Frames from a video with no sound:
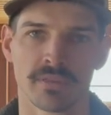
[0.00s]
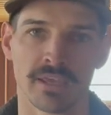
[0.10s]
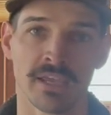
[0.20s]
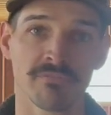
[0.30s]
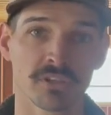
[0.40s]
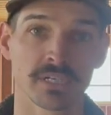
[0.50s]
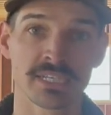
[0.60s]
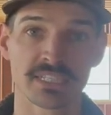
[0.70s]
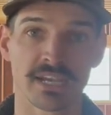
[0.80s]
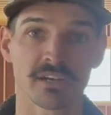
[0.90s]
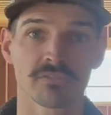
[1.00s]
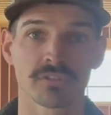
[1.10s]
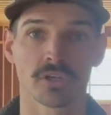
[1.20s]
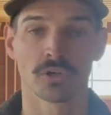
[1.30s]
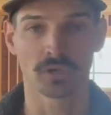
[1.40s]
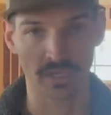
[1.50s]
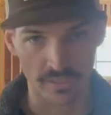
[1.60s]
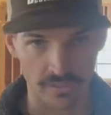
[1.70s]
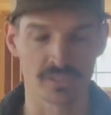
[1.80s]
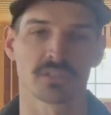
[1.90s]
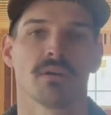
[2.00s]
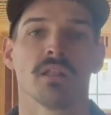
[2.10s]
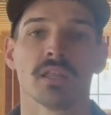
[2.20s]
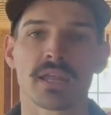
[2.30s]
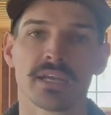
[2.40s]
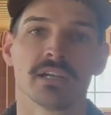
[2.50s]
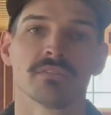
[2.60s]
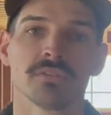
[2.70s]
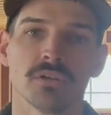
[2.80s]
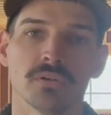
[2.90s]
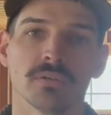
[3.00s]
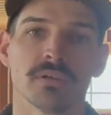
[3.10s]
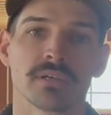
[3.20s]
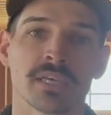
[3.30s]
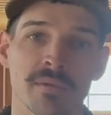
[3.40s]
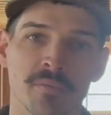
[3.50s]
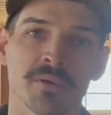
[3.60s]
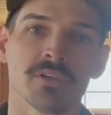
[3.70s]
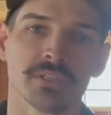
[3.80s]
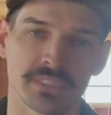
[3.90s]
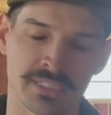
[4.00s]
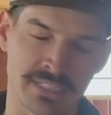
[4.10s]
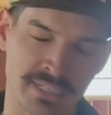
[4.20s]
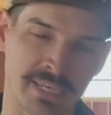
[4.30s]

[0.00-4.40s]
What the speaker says: if there is airflow, there's a lot of airflow capability to